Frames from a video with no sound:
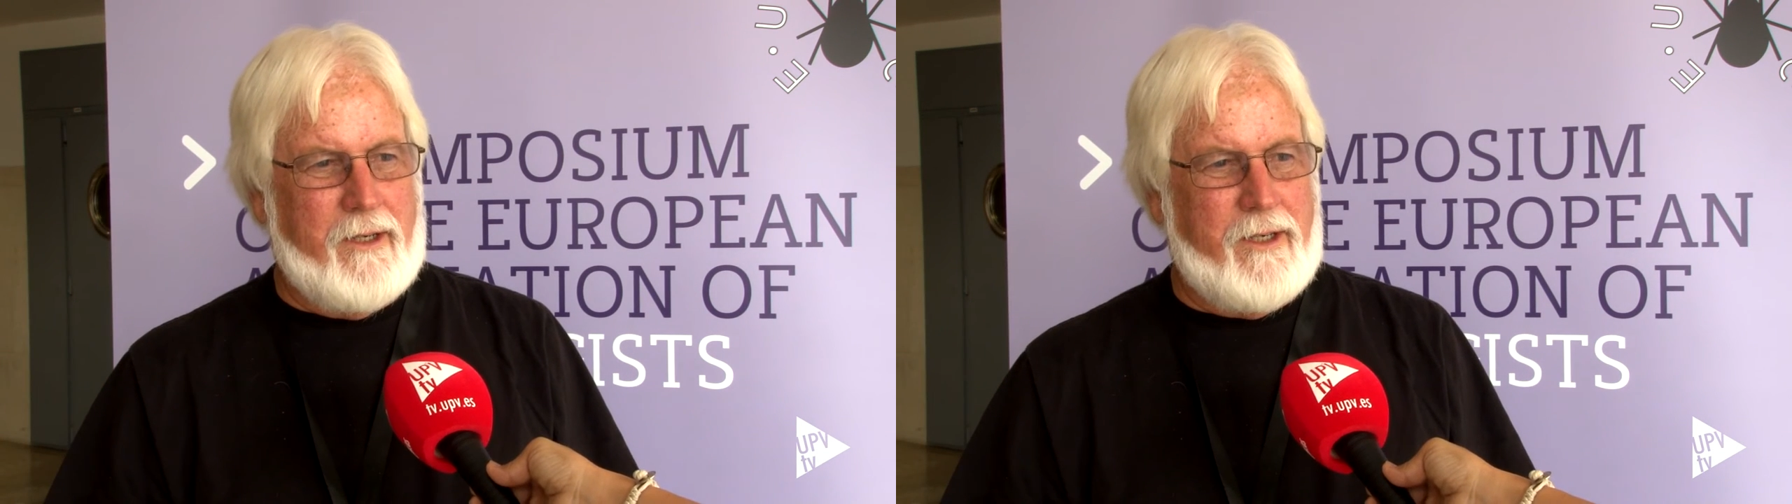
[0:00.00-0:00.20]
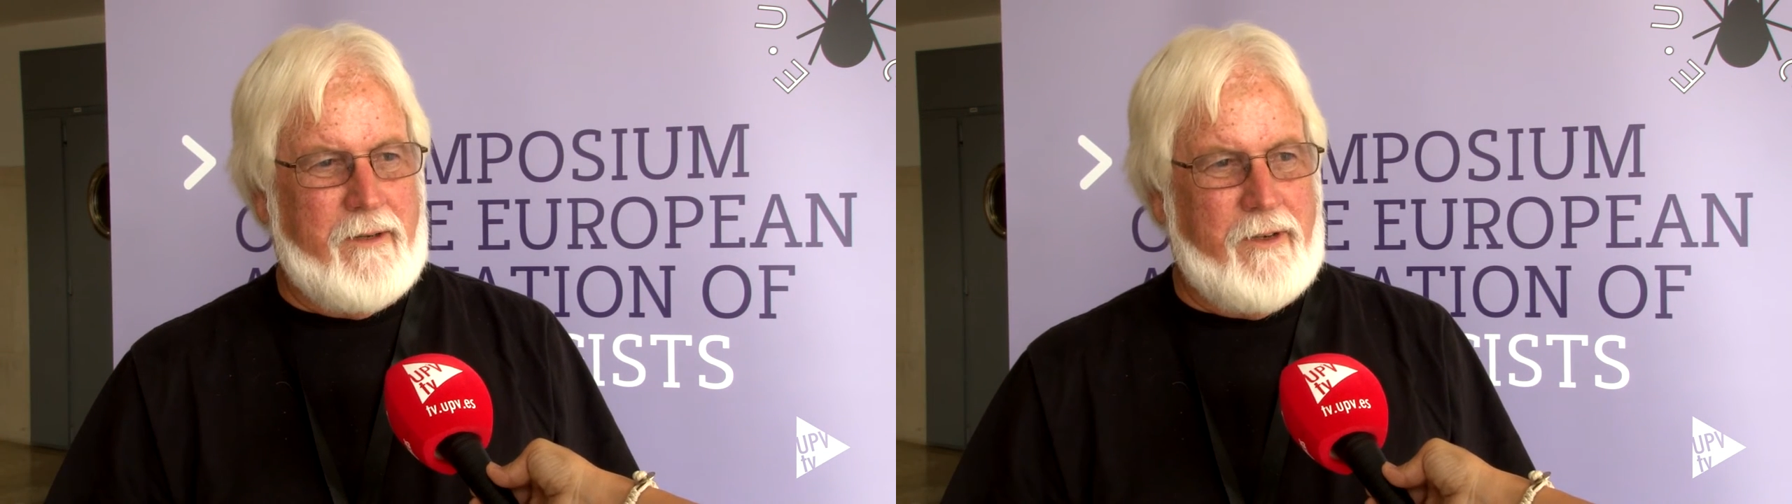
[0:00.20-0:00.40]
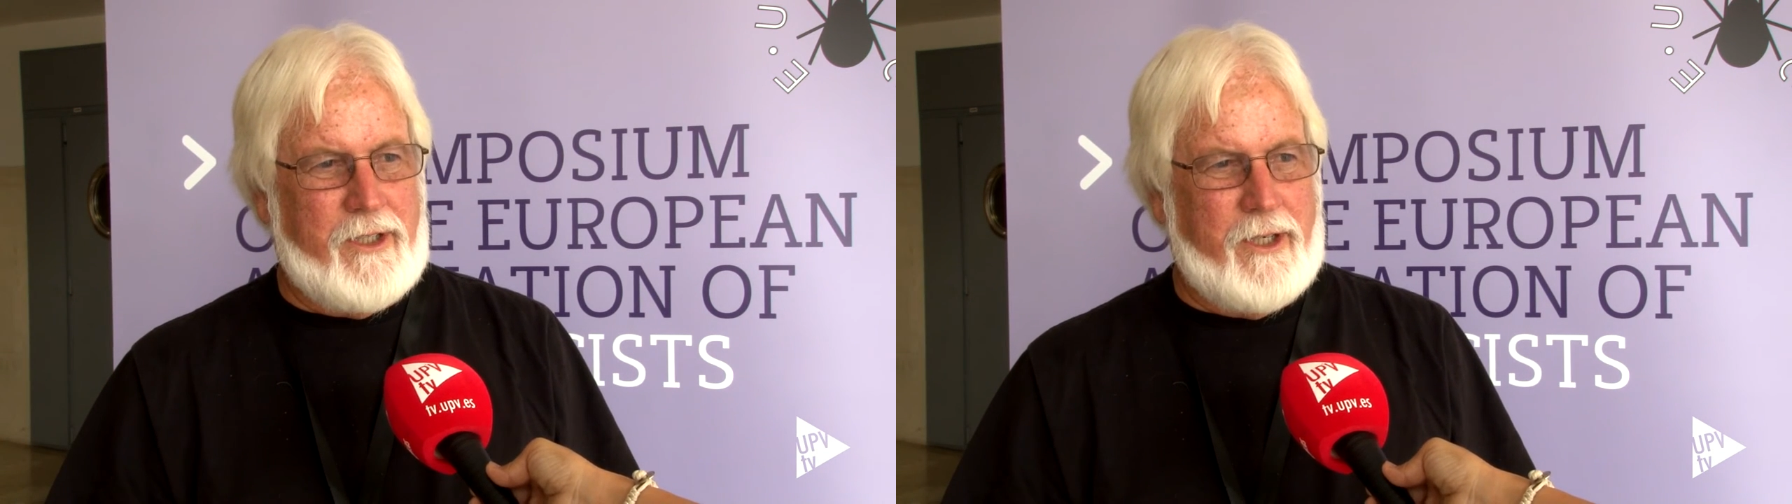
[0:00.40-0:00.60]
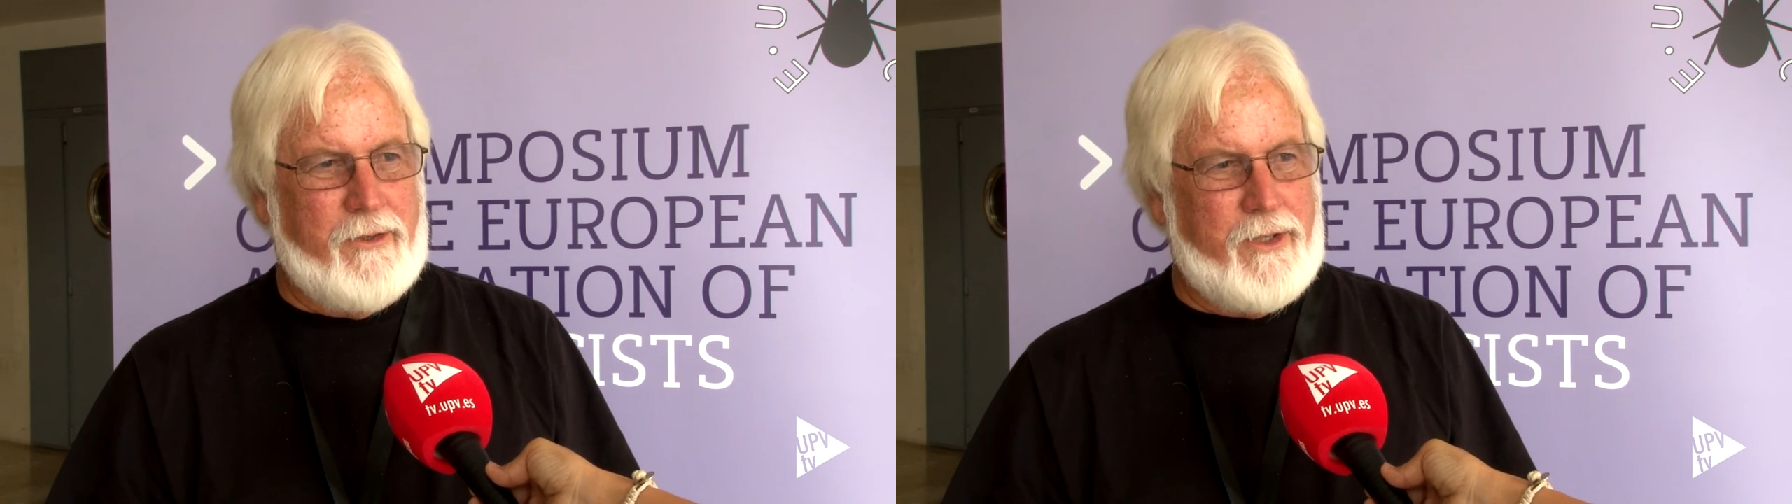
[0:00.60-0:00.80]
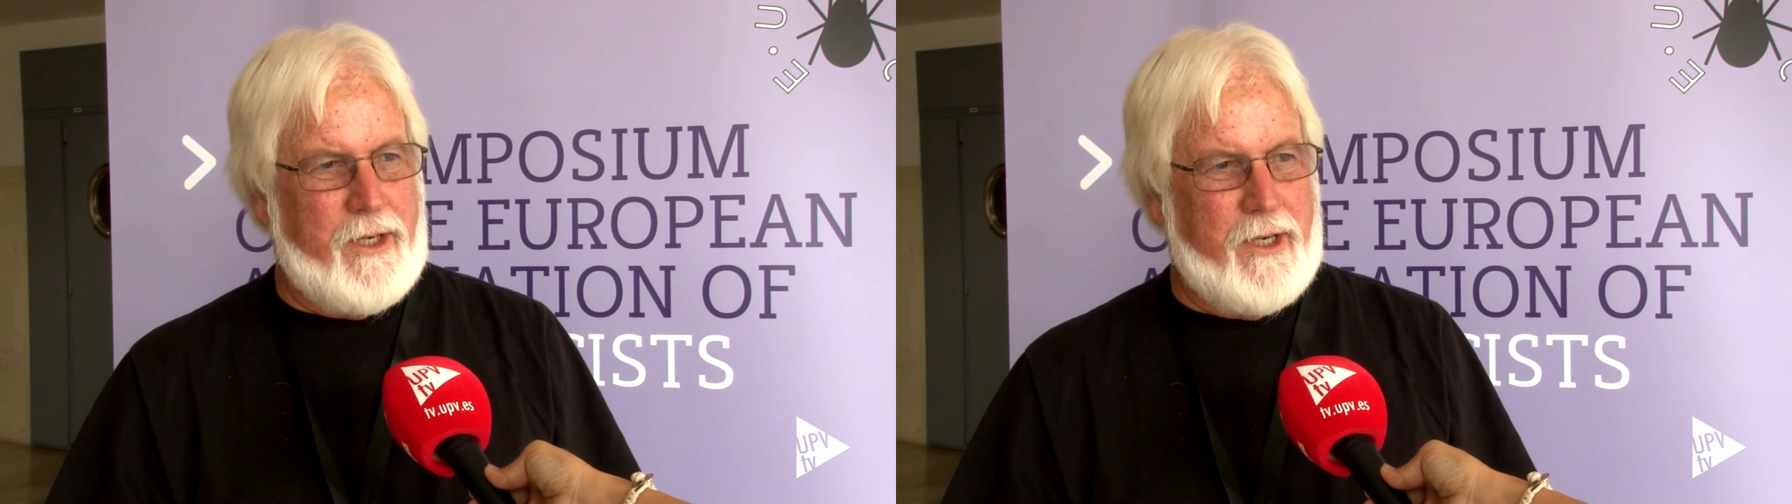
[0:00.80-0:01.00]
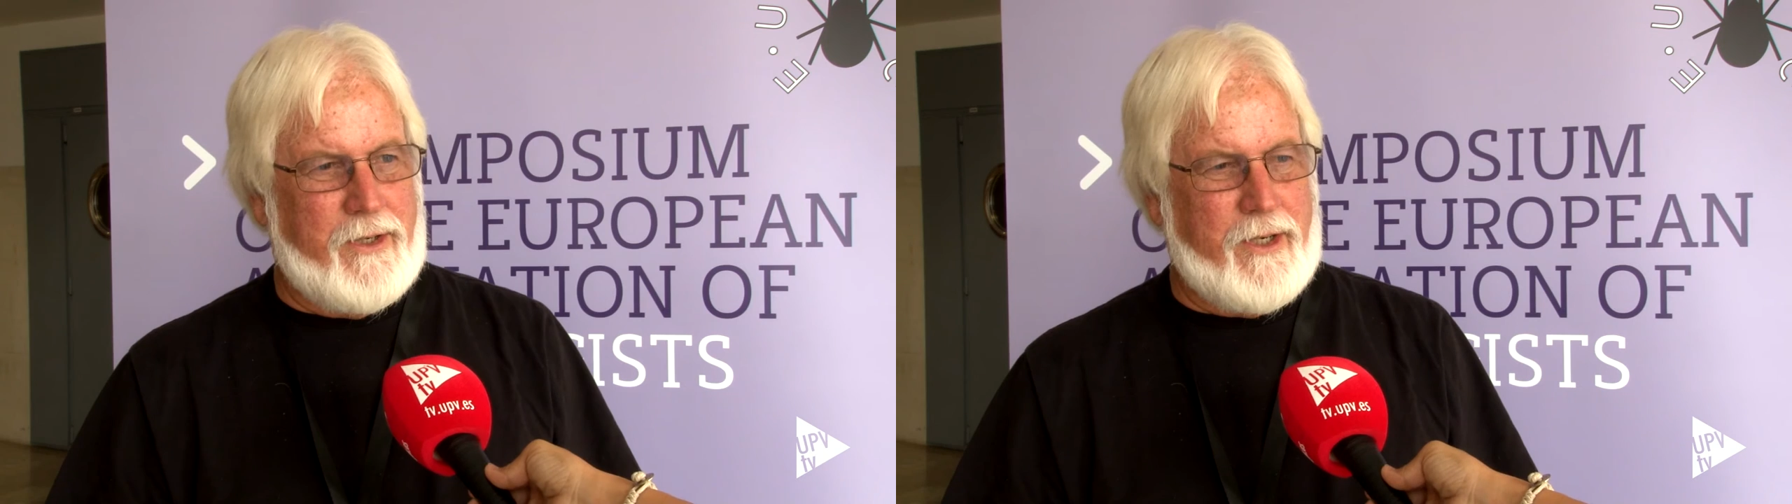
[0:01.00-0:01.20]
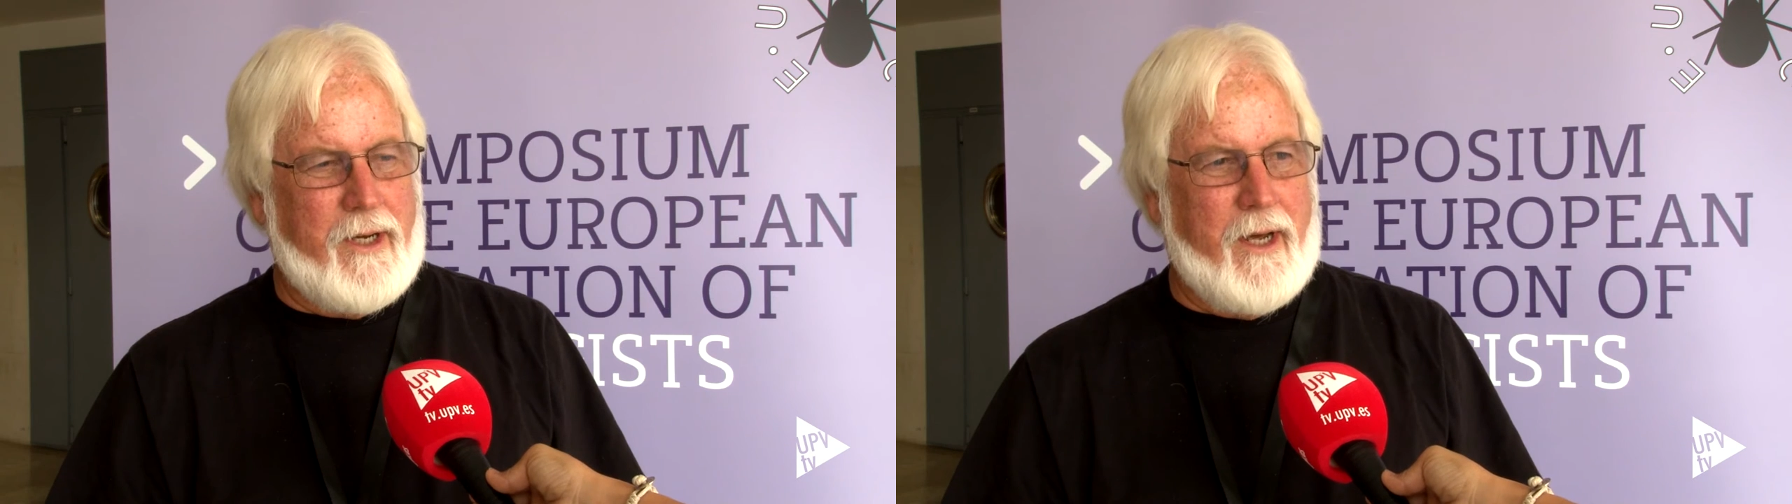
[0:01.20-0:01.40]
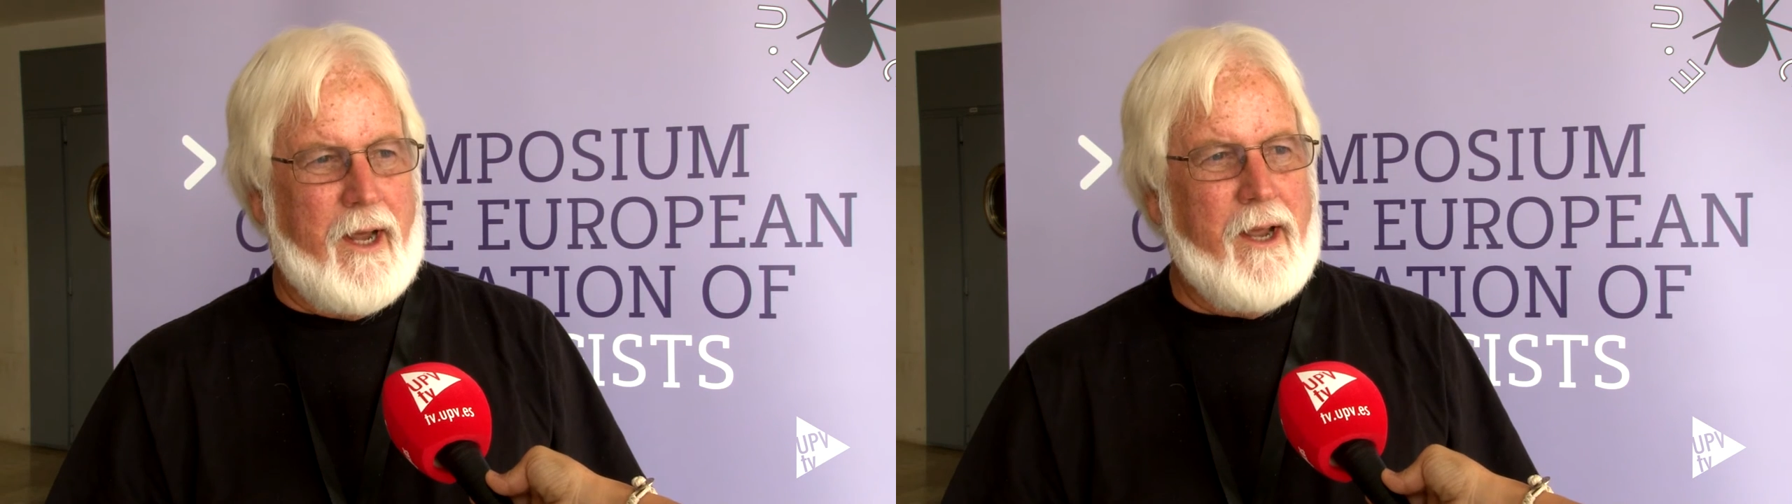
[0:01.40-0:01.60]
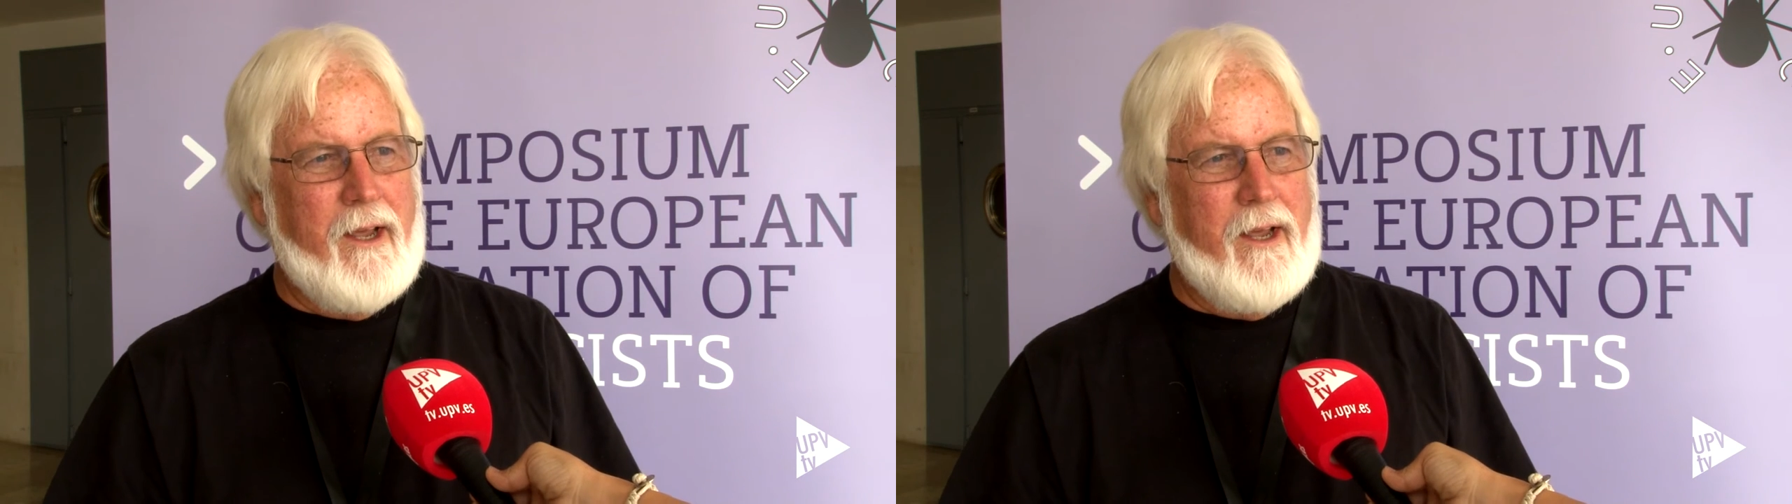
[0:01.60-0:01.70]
TV show CSI